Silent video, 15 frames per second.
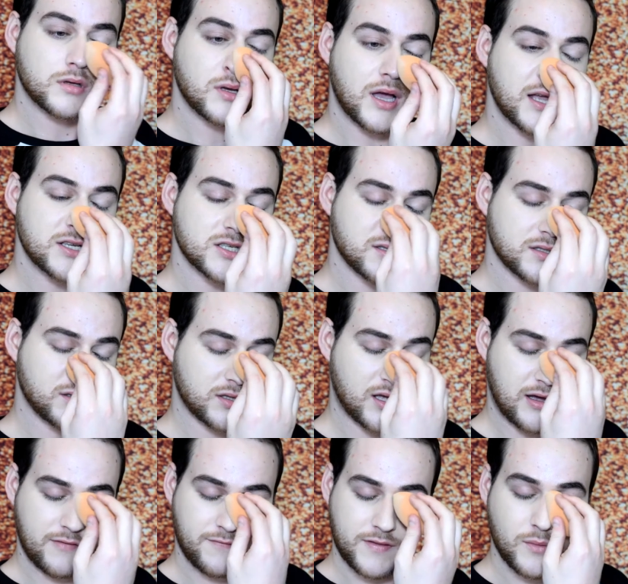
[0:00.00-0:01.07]
I just
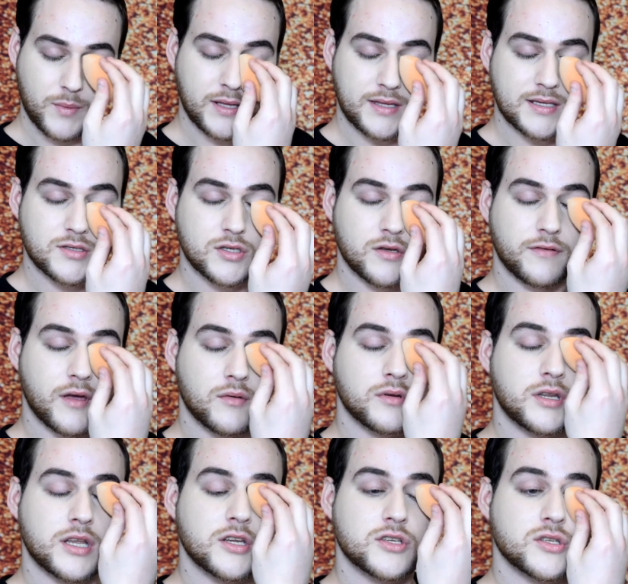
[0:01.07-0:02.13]
love the way these two
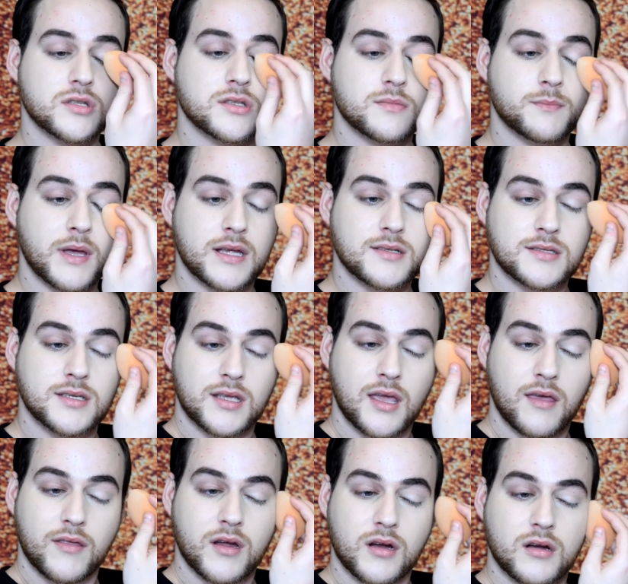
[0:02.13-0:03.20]
foundations mix
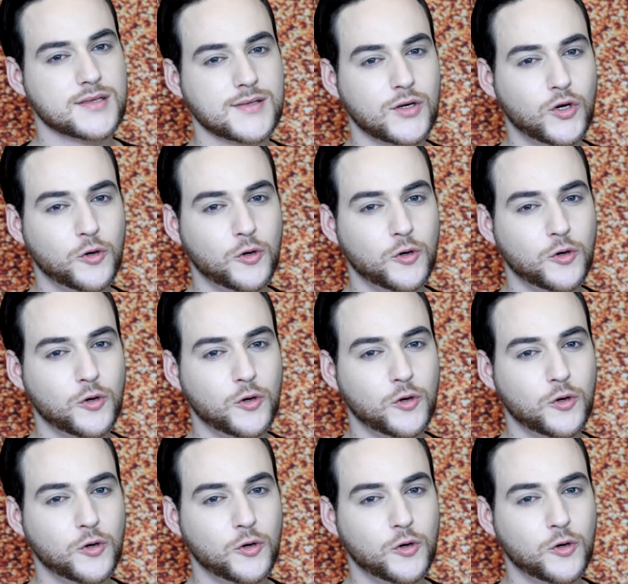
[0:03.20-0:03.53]
together. So